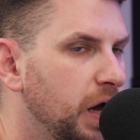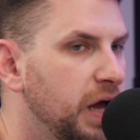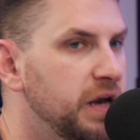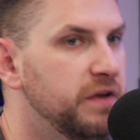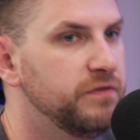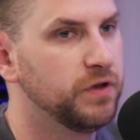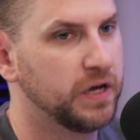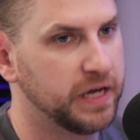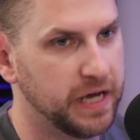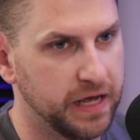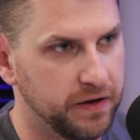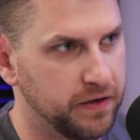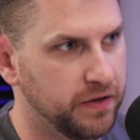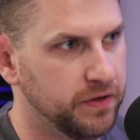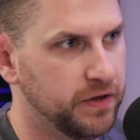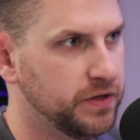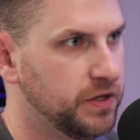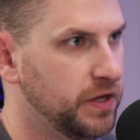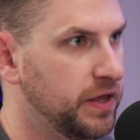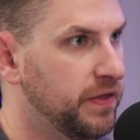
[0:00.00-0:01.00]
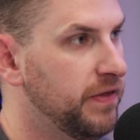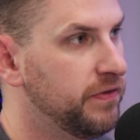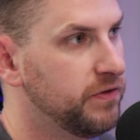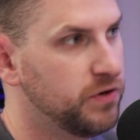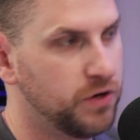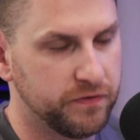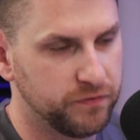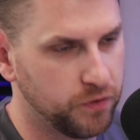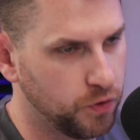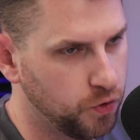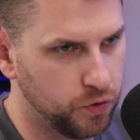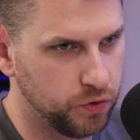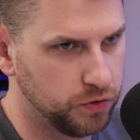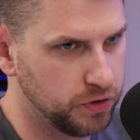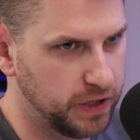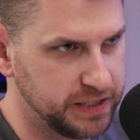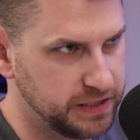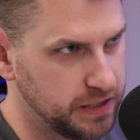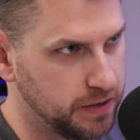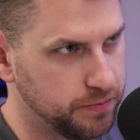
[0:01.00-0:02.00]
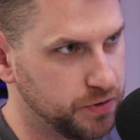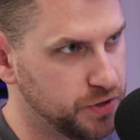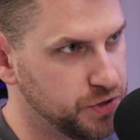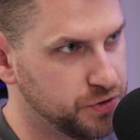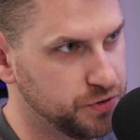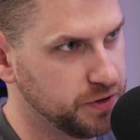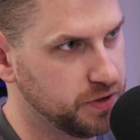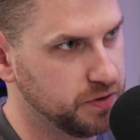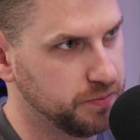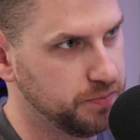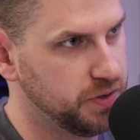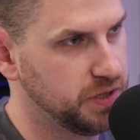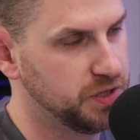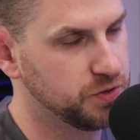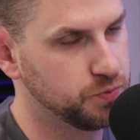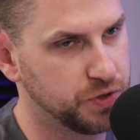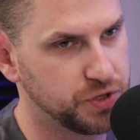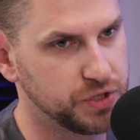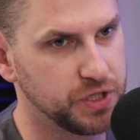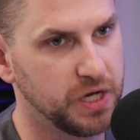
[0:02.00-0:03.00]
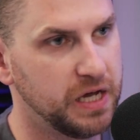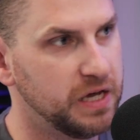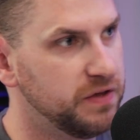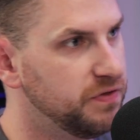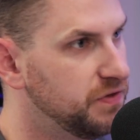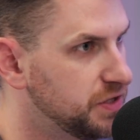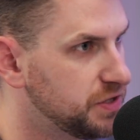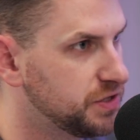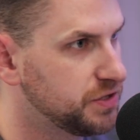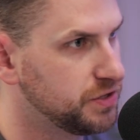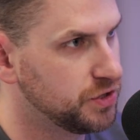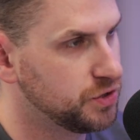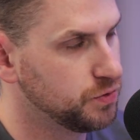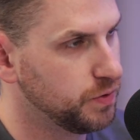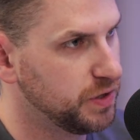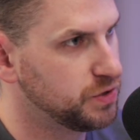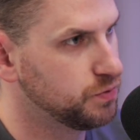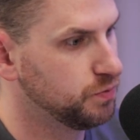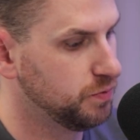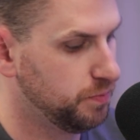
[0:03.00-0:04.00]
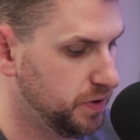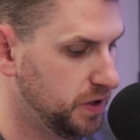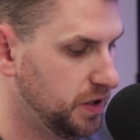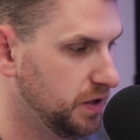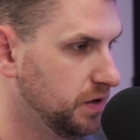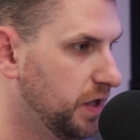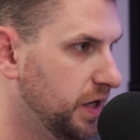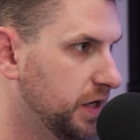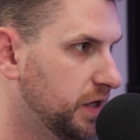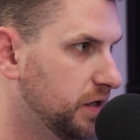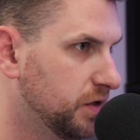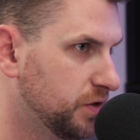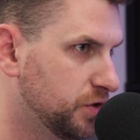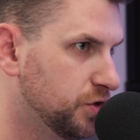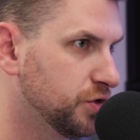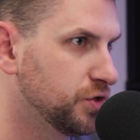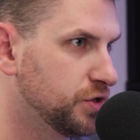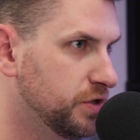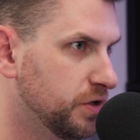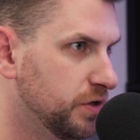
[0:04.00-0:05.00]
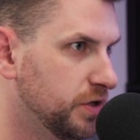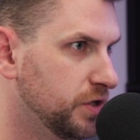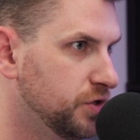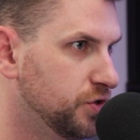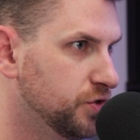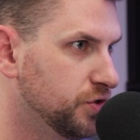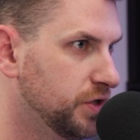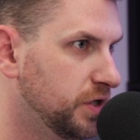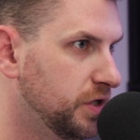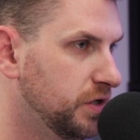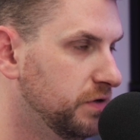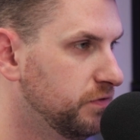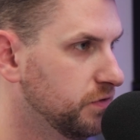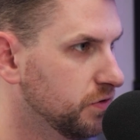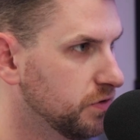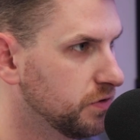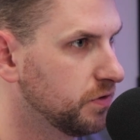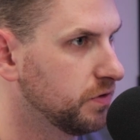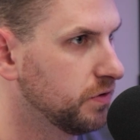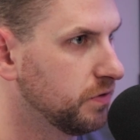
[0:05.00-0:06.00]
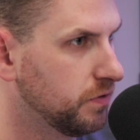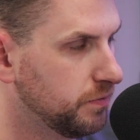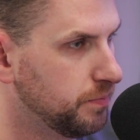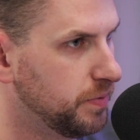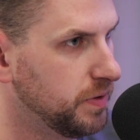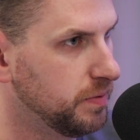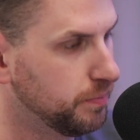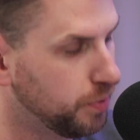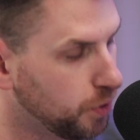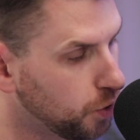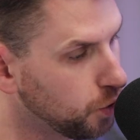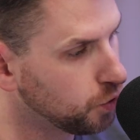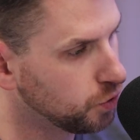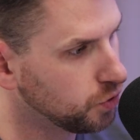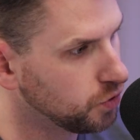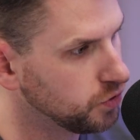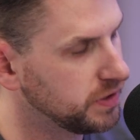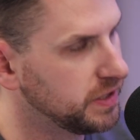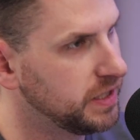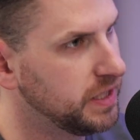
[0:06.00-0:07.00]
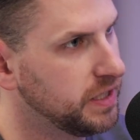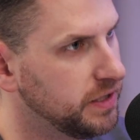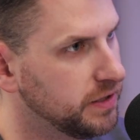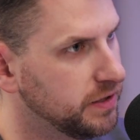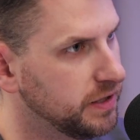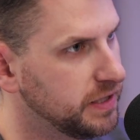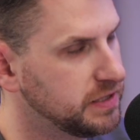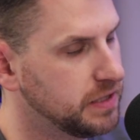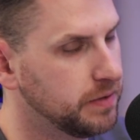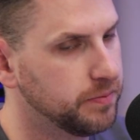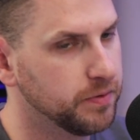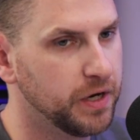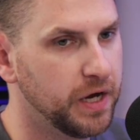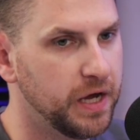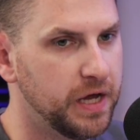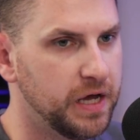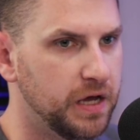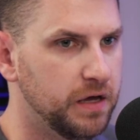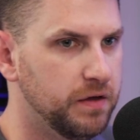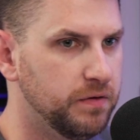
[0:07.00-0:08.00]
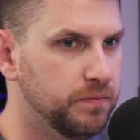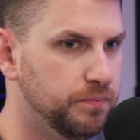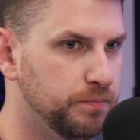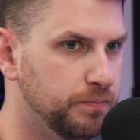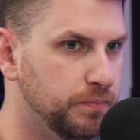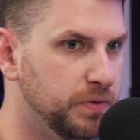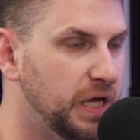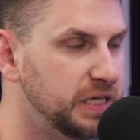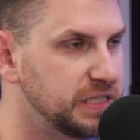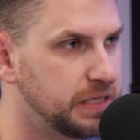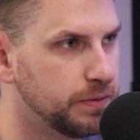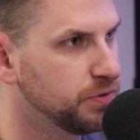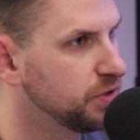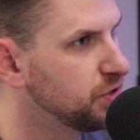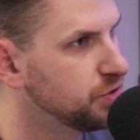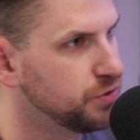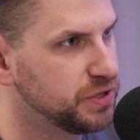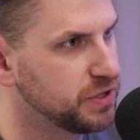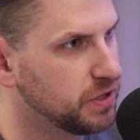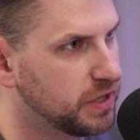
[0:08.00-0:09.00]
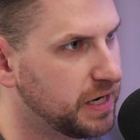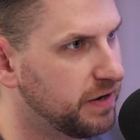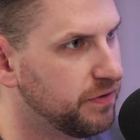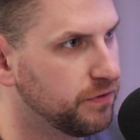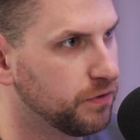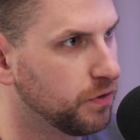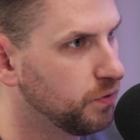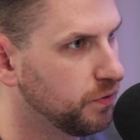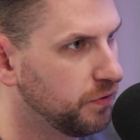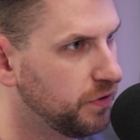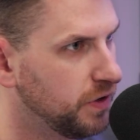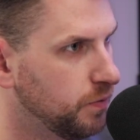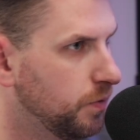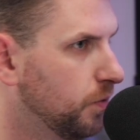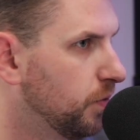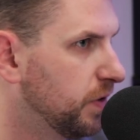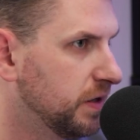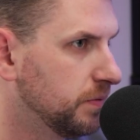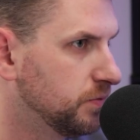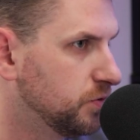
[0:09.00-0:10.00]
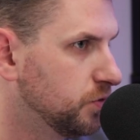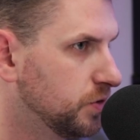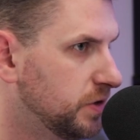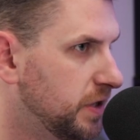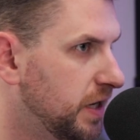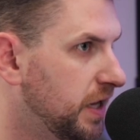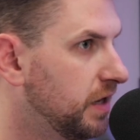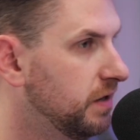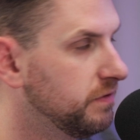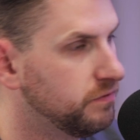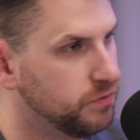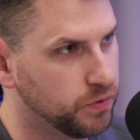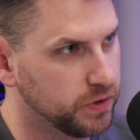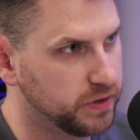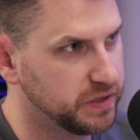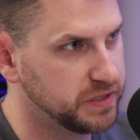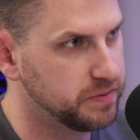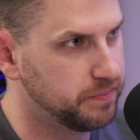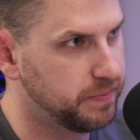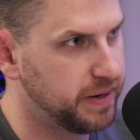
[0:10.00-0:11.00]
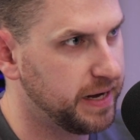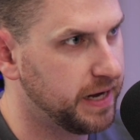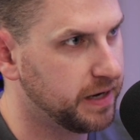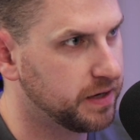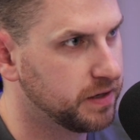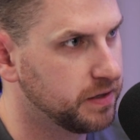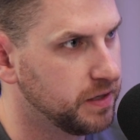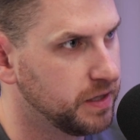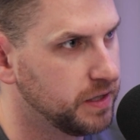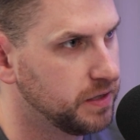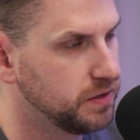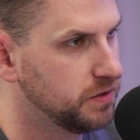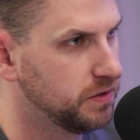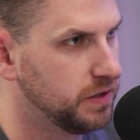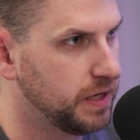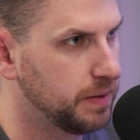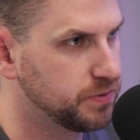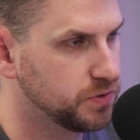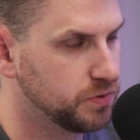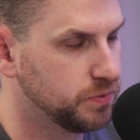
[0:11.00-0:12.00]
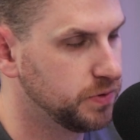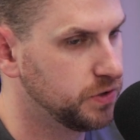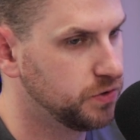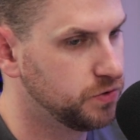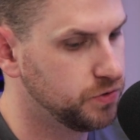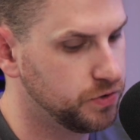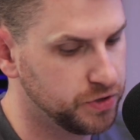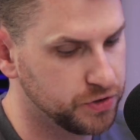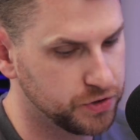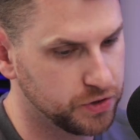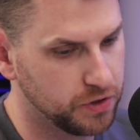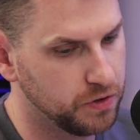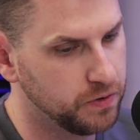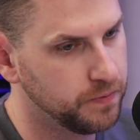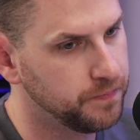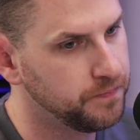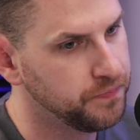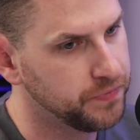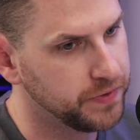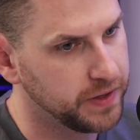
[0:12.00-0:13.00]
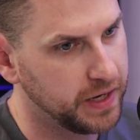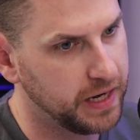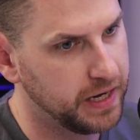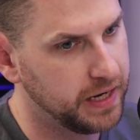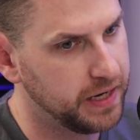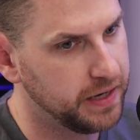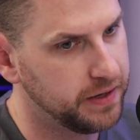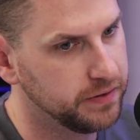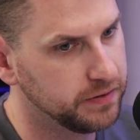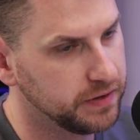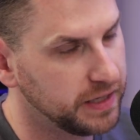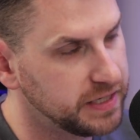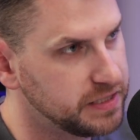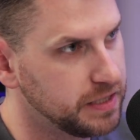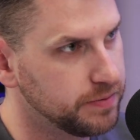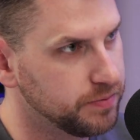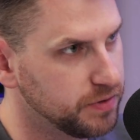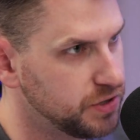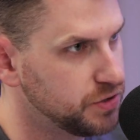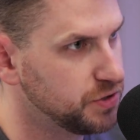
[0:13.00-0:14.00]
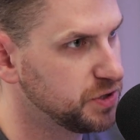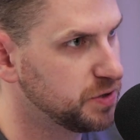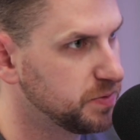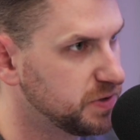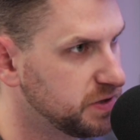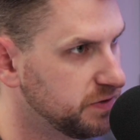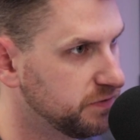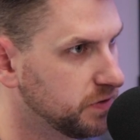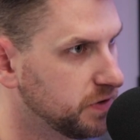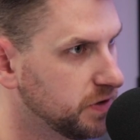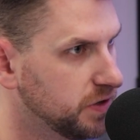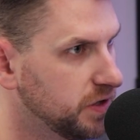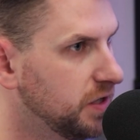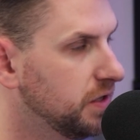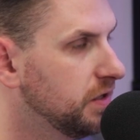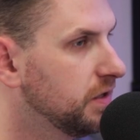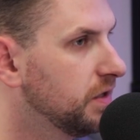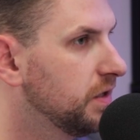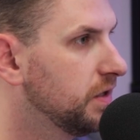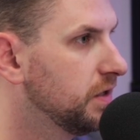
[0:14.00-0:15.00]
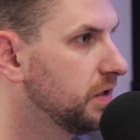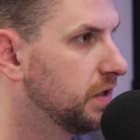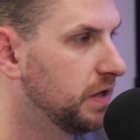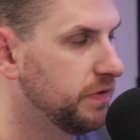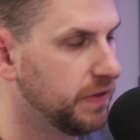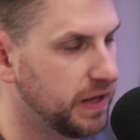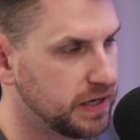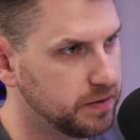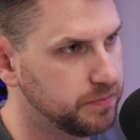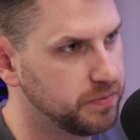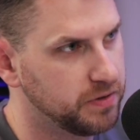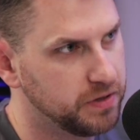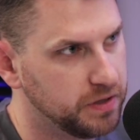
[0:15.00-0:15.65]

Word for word: And if, again, and then you have the whole lightsaber injury piece, which in this situation would be like a tertiary injury if you're being pulled and hitting a lightsaber. Lightsaber injuries are kind of their own thing. We won't get into it today. If you want to listen back to the episode we did 2 years ago on lightsaber injury specifically and that type